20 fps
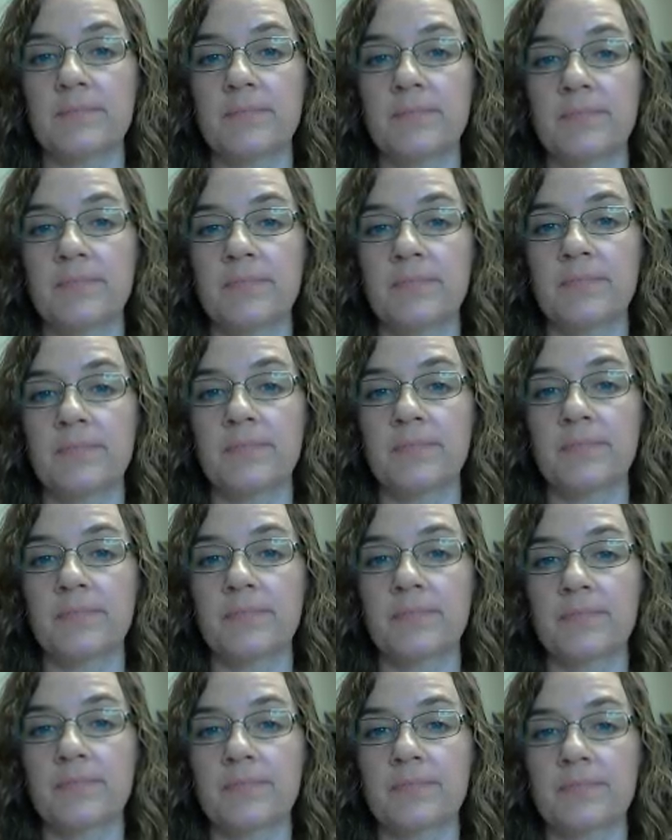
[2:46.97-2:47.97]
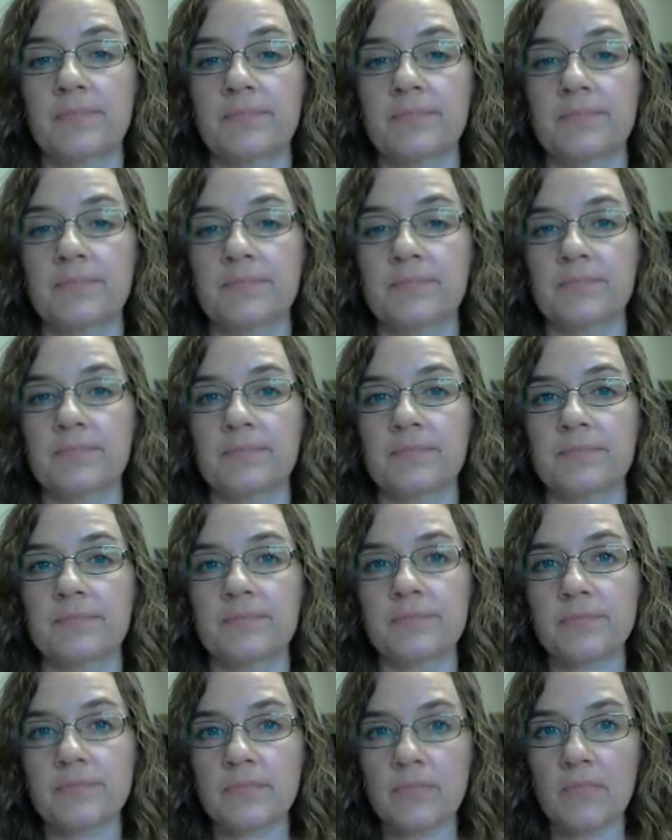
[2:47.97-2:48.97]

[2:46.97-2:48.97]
(silence)